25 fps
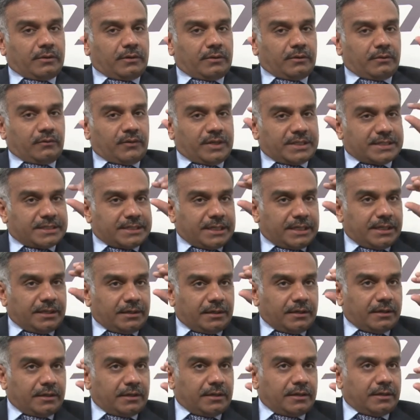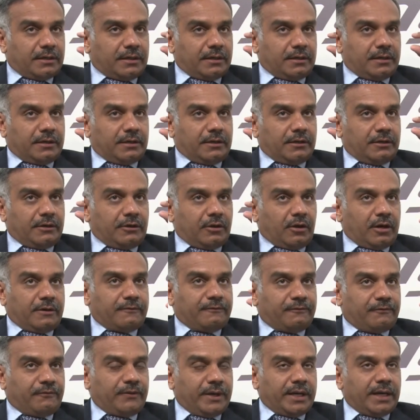we still not
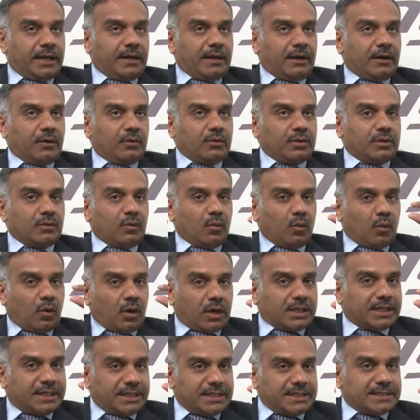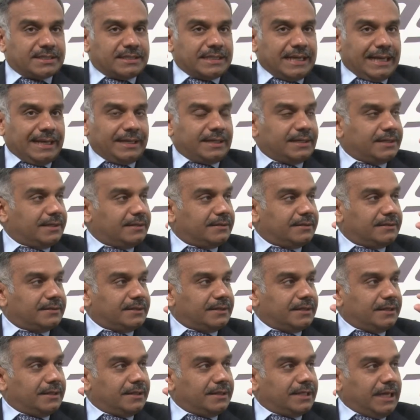figured out what is that
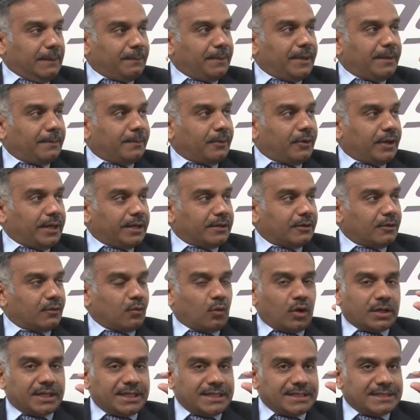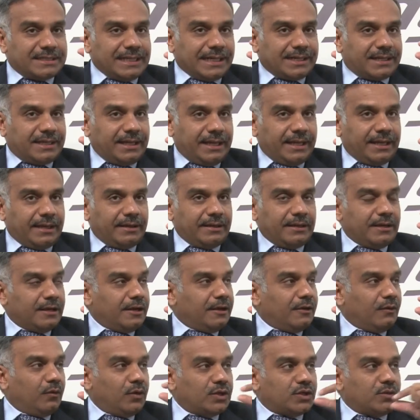tipping point or what is that thing
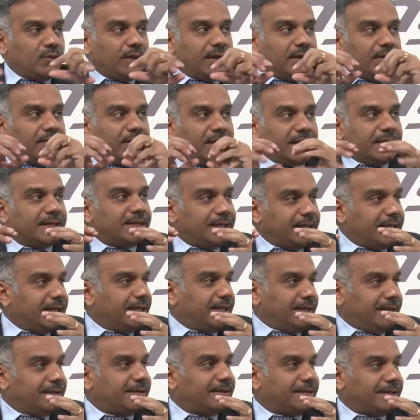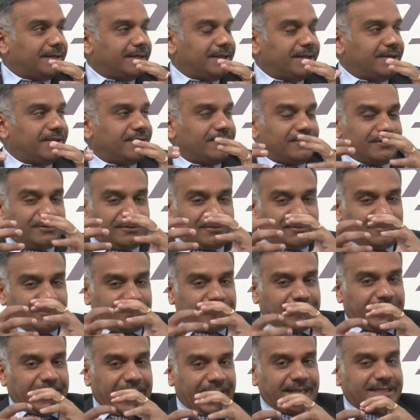which will really
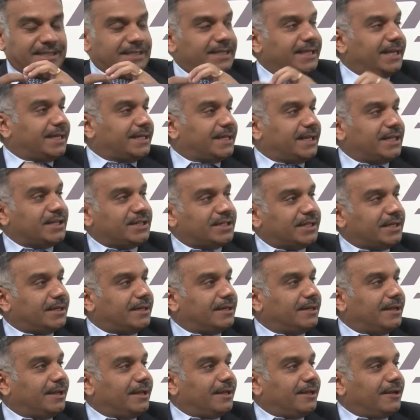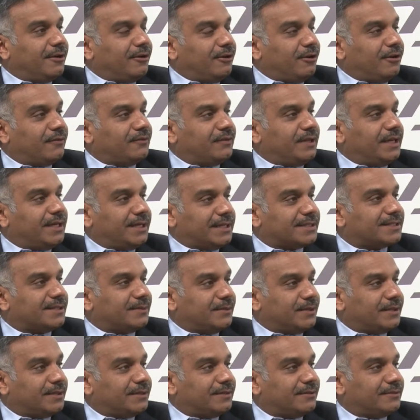catch the attention of the
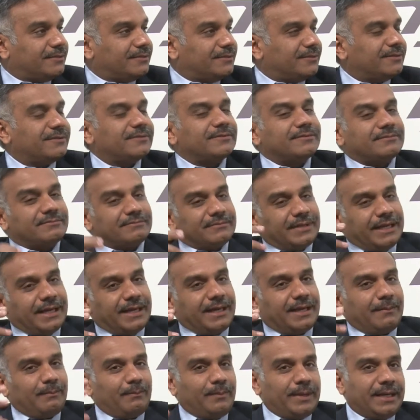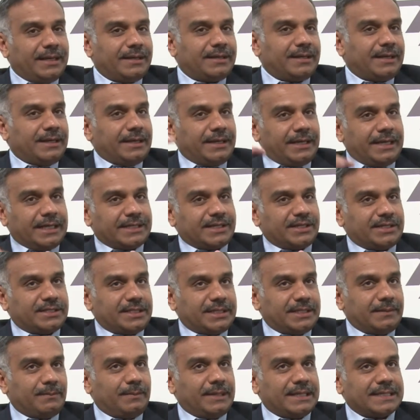customer. Yeah,
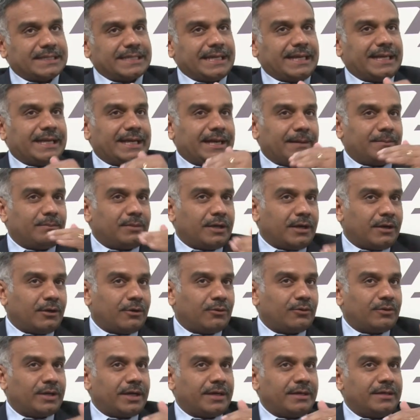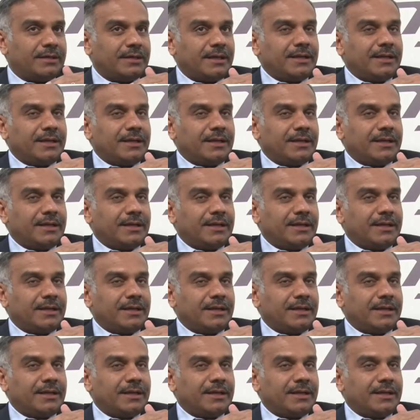electricity bills can come down and